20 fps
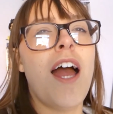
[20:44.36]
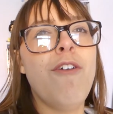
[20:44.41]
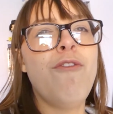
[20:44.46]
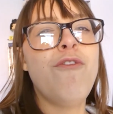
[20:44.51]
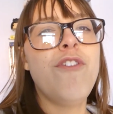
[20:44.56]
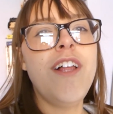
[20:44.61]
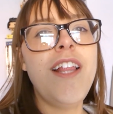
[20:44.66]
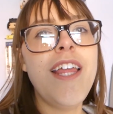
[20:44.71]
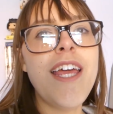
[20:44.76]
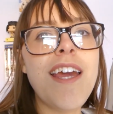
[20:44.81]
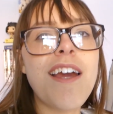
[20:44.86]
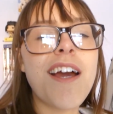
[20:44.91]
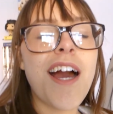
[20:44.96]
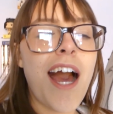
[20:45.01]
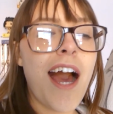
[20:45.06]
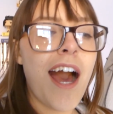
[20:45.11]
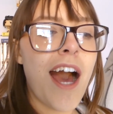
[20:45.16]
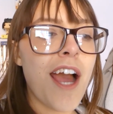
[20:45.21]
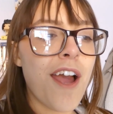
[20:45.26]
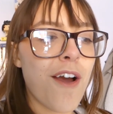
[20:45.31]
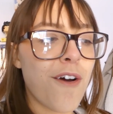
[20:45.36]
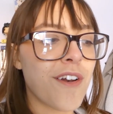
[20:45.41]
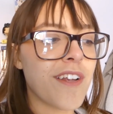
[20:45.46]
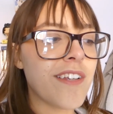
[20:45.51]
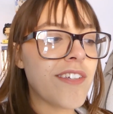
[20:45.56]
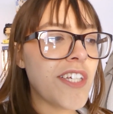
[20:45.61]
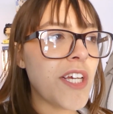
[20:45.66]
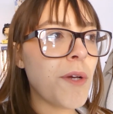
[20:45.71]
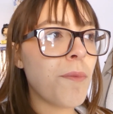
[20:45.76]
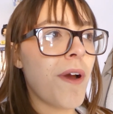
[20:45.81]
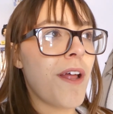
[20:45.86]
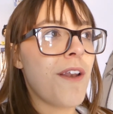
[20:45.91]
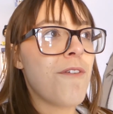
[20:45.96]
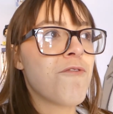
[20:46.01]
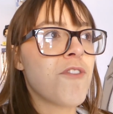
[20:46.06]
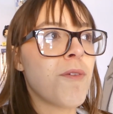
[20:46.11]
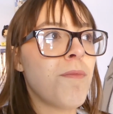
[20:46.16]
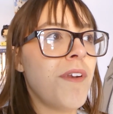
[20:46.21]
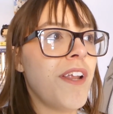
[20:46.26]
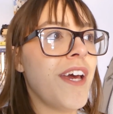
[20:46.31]
I feel like I honestly
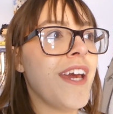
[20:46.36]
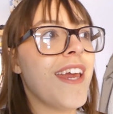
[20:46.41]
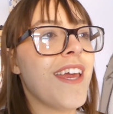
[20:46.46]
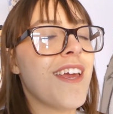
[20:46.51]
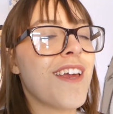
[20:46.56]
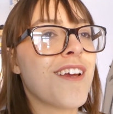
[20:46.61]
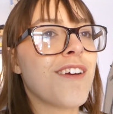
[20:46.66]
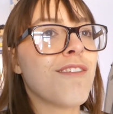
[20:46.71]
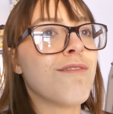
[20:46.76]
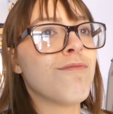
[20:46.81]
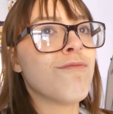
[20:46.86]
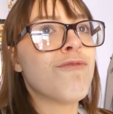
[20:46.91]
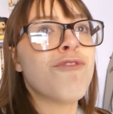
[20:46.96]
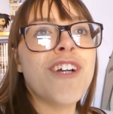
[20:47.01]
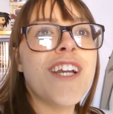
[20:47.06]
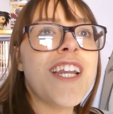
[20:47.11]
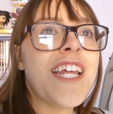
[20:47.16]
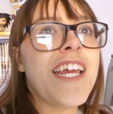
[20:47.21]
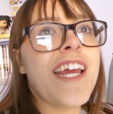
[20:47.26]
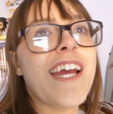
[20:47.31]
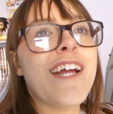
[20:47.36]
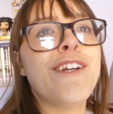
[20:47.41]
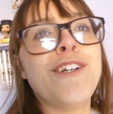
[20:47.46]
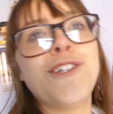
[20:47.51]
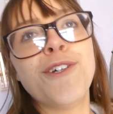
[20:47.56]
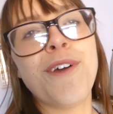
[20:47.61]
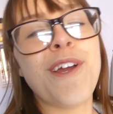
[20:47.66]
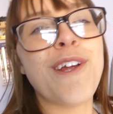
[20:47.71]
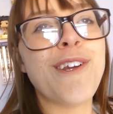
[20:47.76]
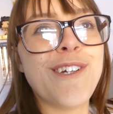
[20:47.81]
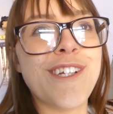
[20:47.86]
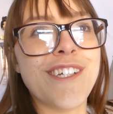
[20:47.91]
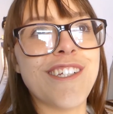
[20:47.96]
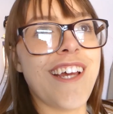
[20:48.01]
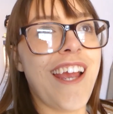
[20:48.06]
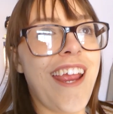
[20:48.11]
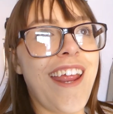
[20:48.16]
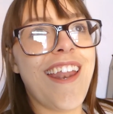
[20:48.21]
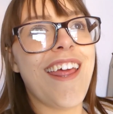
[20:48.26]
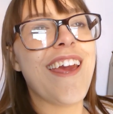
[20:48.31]
went from like really enjoying
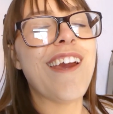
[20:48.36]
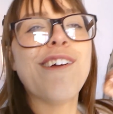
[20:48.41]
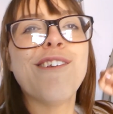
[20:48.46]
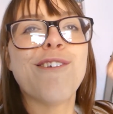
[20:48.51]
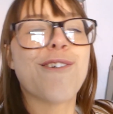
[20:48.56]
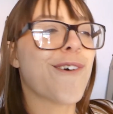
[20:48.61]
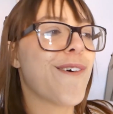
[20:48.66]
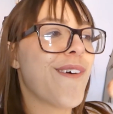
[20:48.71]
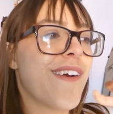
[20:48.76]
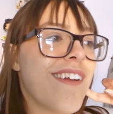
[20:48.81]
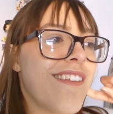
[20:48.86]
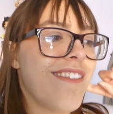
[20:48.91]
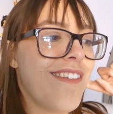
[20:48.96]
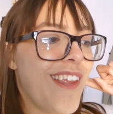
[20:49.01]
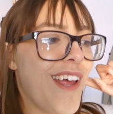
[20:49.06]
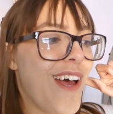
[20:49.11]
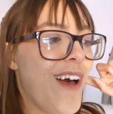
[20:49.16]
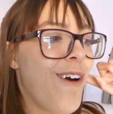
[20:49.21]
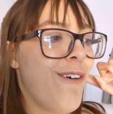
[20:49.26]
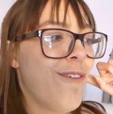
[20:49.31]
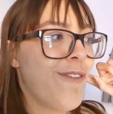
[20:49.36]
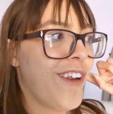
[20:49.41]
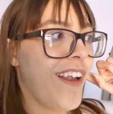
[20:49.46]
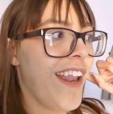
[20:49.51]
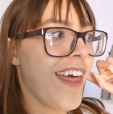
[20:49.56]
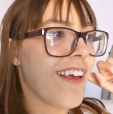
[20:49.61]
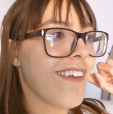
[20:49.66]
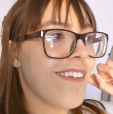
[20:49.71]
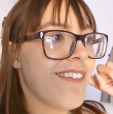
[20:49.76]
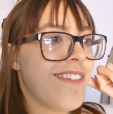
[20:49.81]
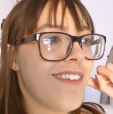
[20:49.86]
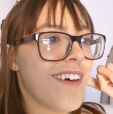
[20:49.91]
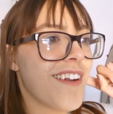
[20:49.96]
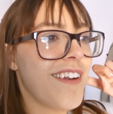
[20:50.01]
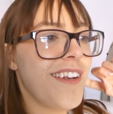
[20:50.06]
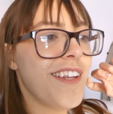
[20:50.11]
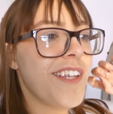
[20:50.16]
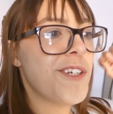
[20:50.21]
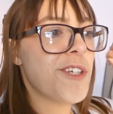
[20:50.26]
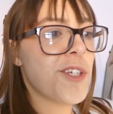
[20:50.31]
designing and drawing and stuff to like
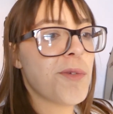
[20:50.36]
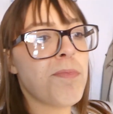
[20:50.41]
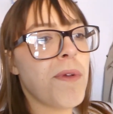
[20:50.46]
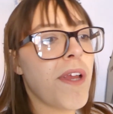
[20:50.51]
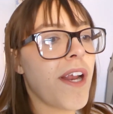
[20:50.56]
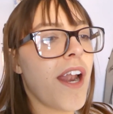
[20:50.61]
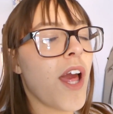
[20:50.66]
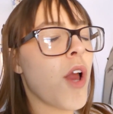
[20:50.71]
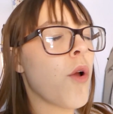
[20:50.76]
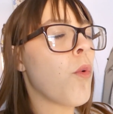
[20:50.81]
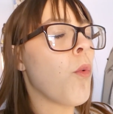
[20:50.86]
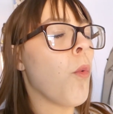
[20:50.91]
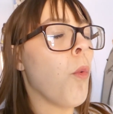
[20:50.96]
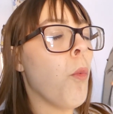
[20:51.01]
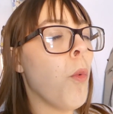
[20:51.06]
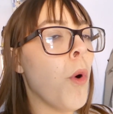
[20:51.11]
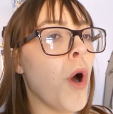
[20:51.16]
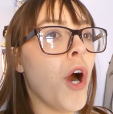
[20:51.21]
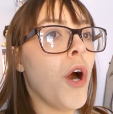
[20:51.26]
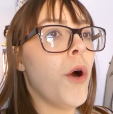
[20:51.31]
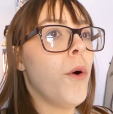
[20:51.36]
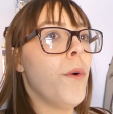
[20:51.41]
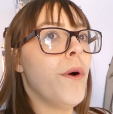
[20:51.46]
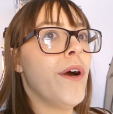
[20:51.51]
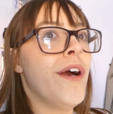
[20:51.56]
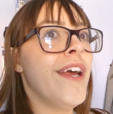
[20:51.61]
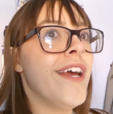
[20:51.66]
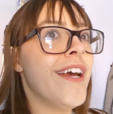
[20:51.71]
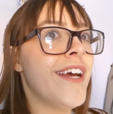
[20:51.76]
suddenly just being like, whoa.